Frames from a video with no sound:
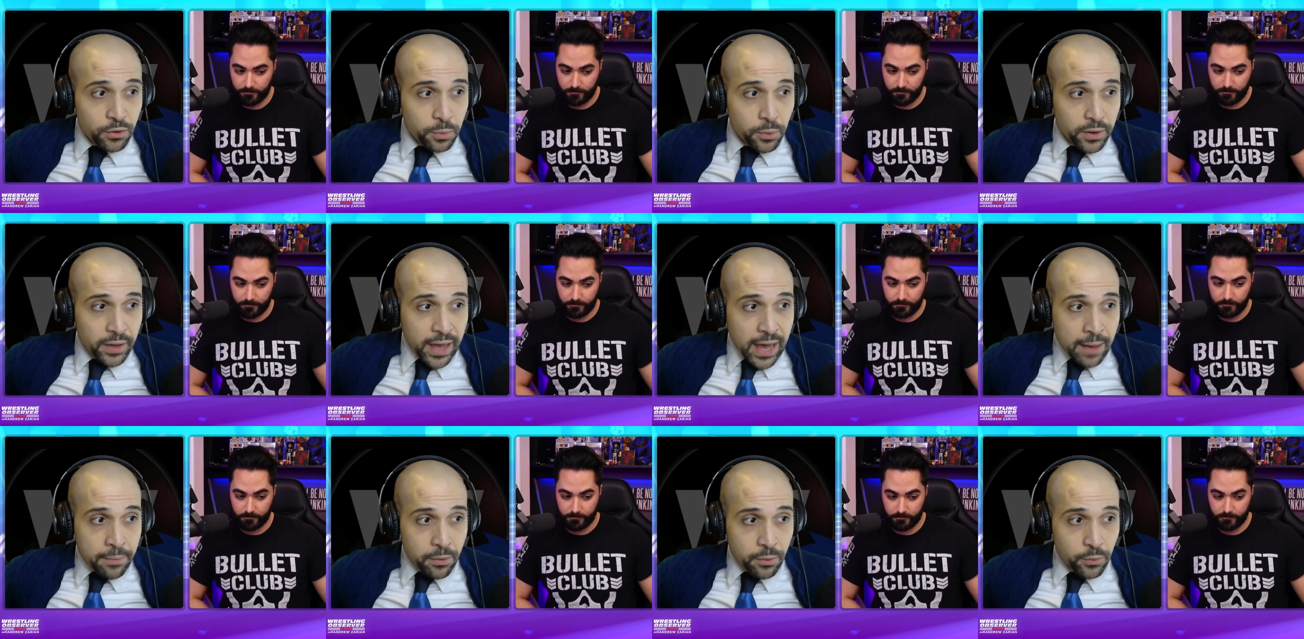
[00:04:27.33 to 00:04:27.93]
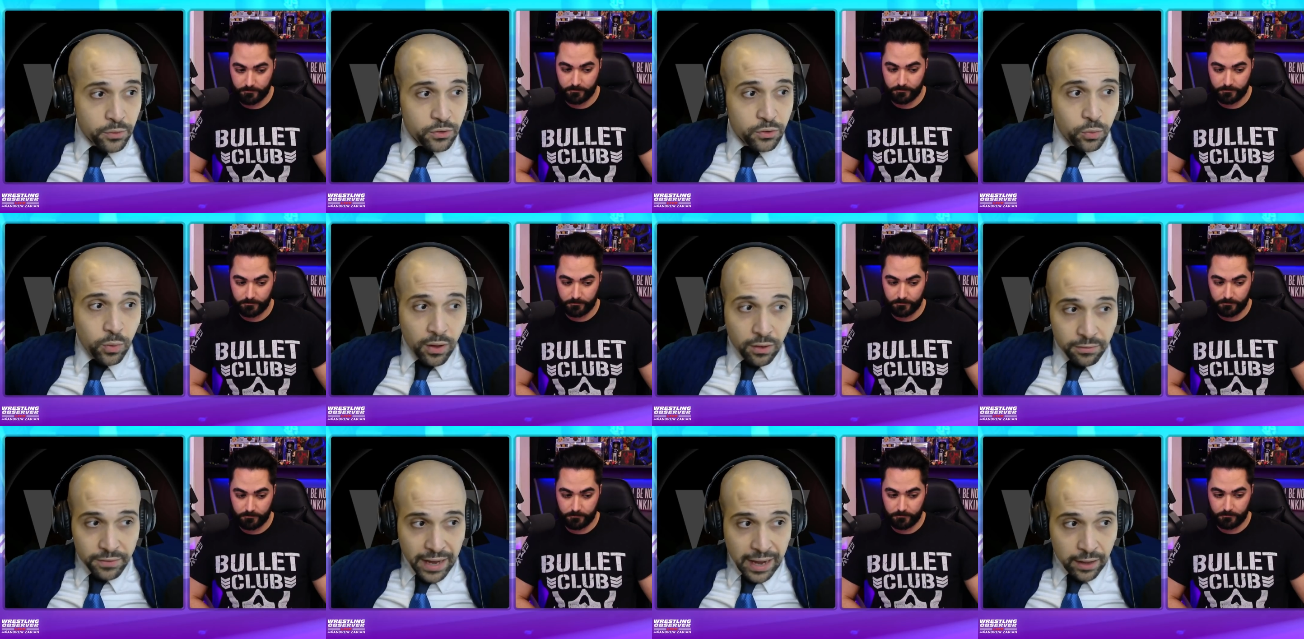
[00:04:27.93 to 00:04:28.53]
Speaker 1: merch per capita was
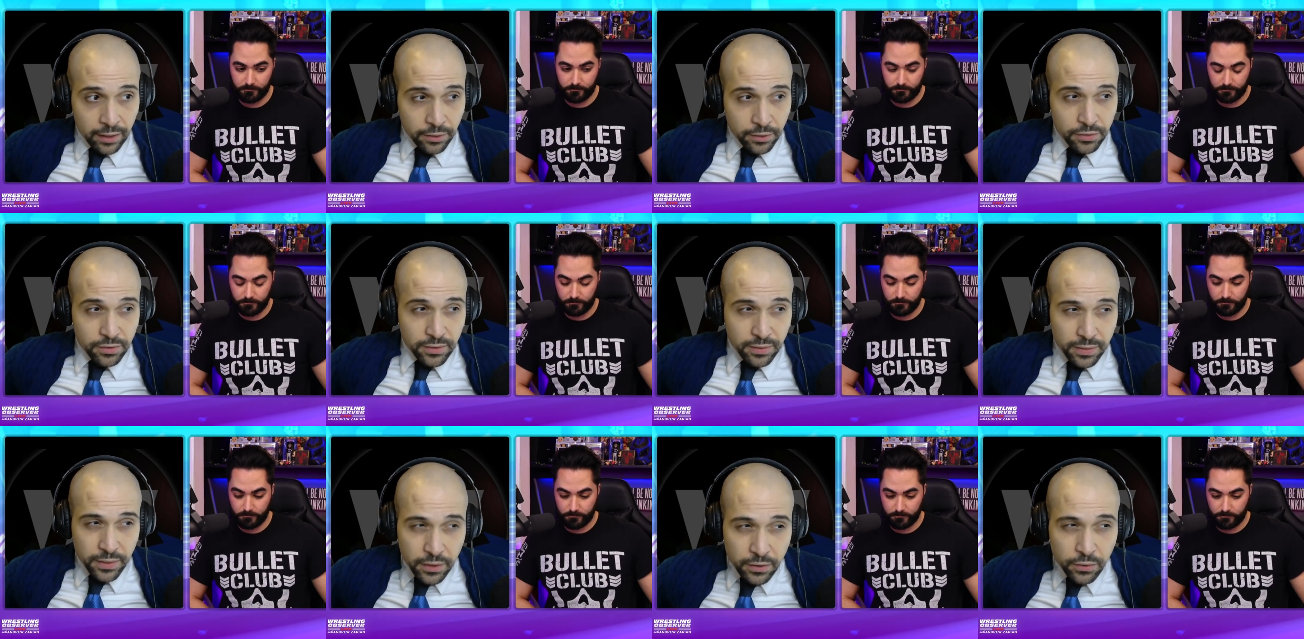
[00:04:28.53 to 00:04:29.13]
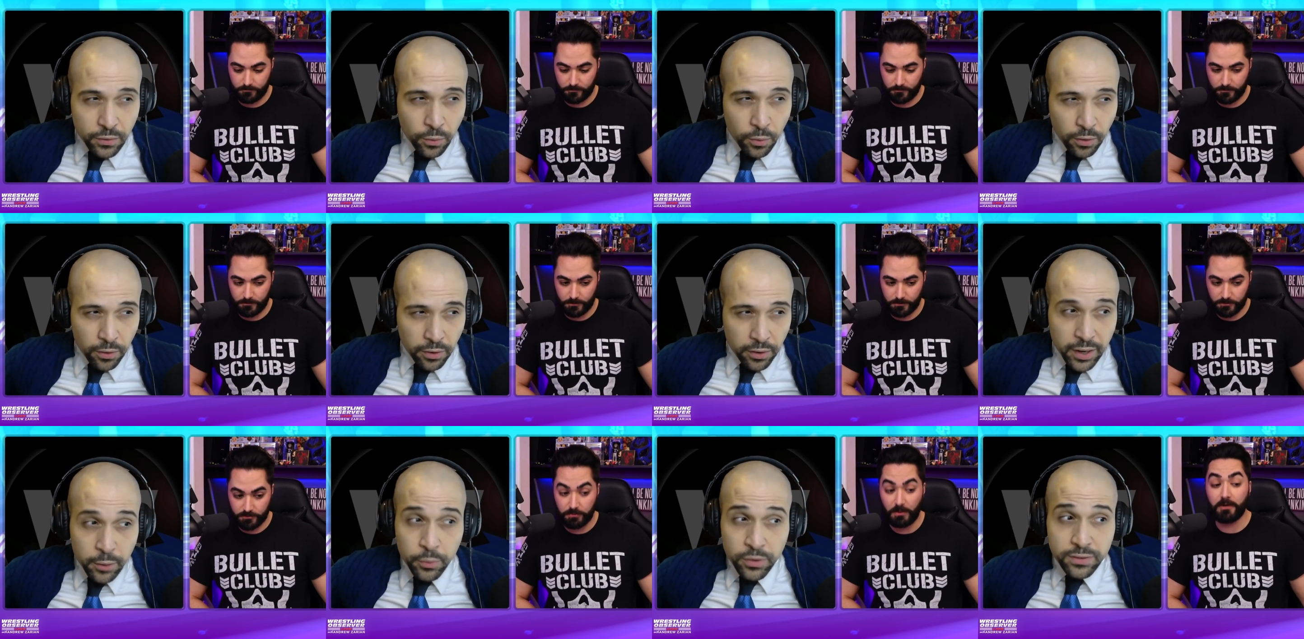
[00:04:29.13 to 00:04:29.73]
twelve dollars in this
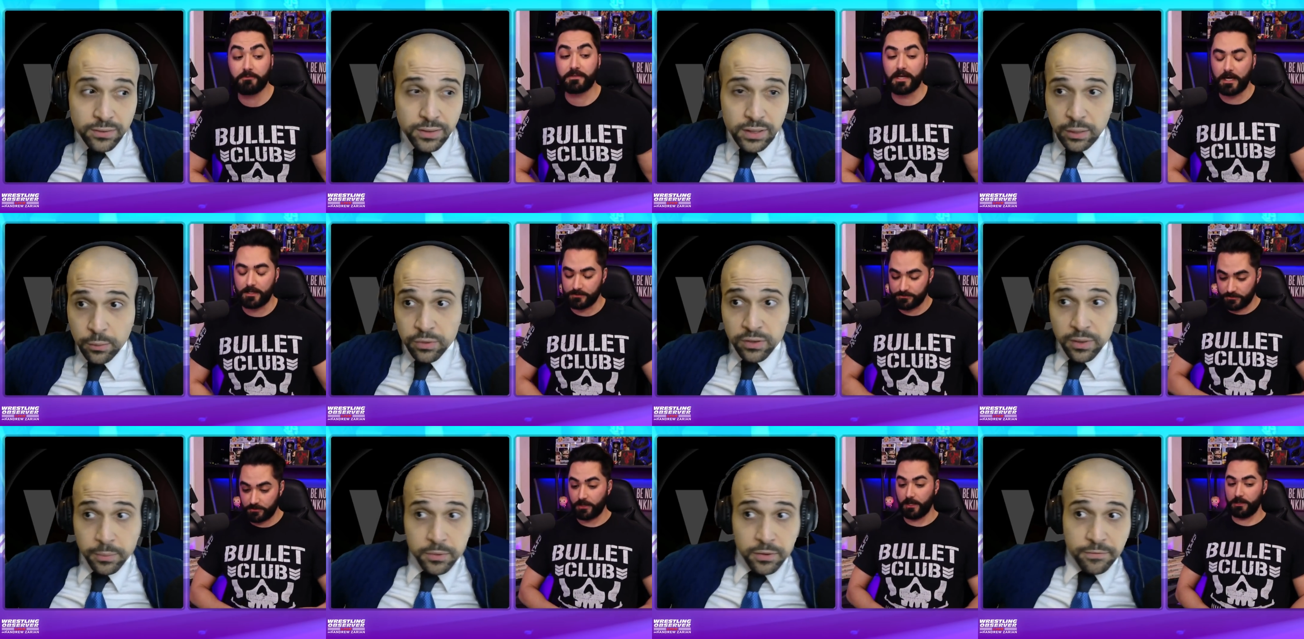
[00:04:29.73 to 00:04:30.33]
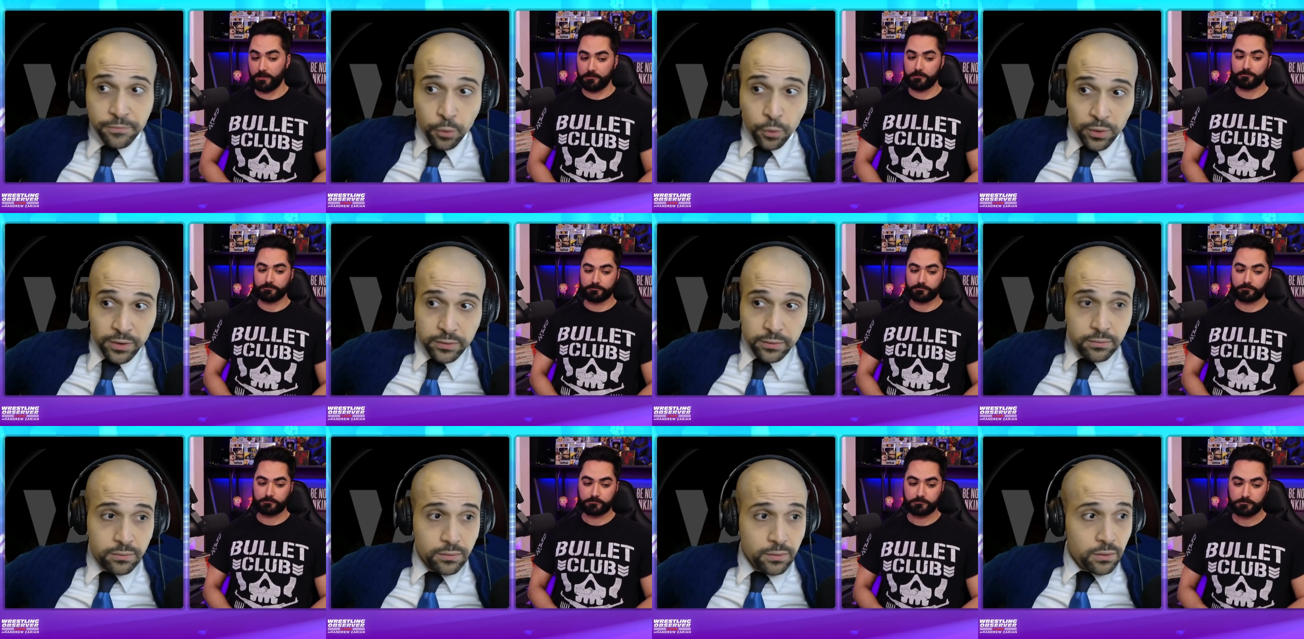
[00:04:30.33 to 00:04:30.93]
quarter. Twelve dollars. It was, it was up to fourteen.
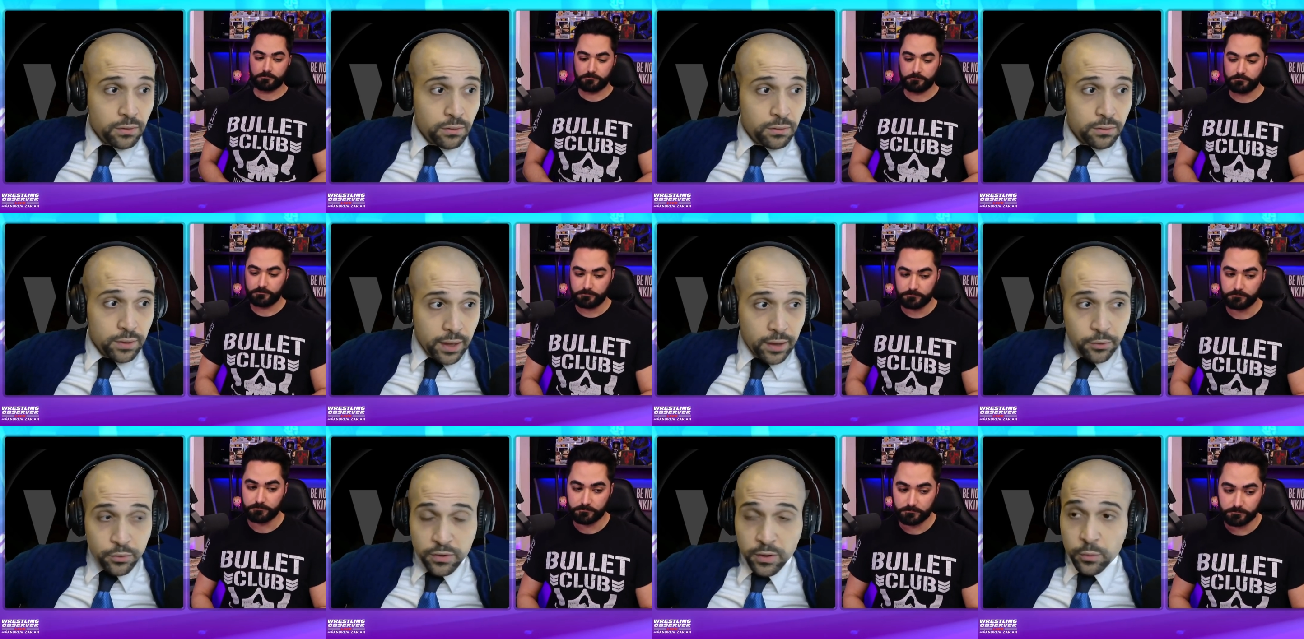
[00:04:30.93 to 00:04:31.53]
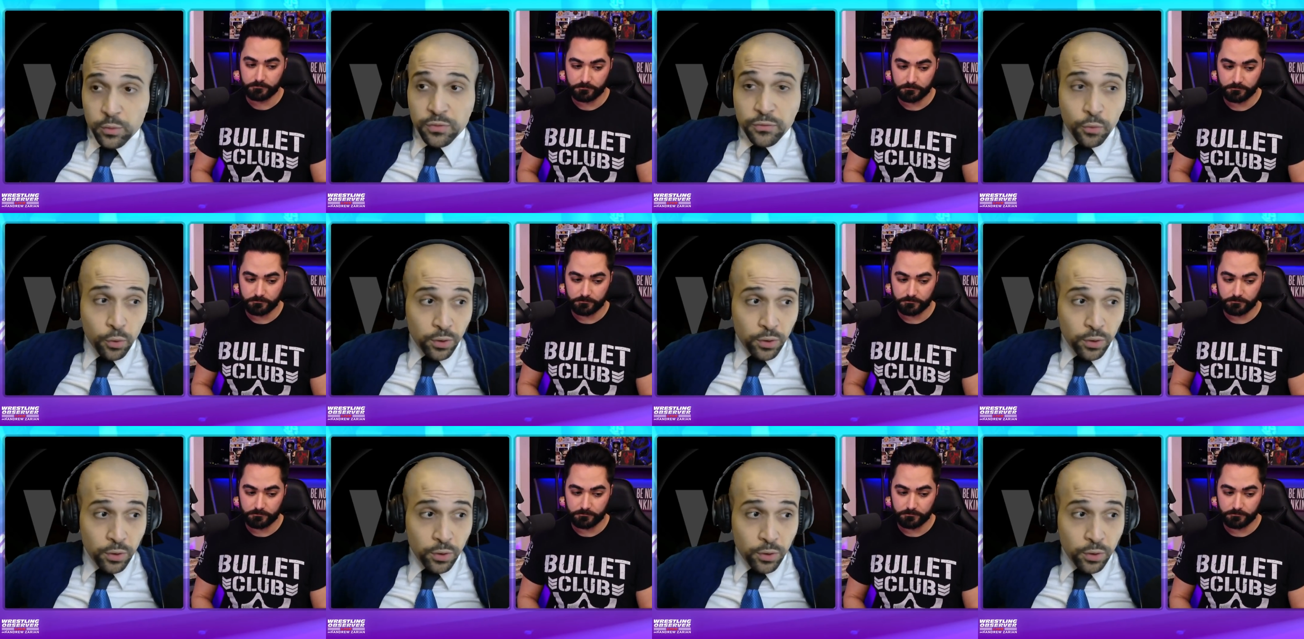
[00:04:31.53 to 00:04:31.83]
Yeah, it was, it was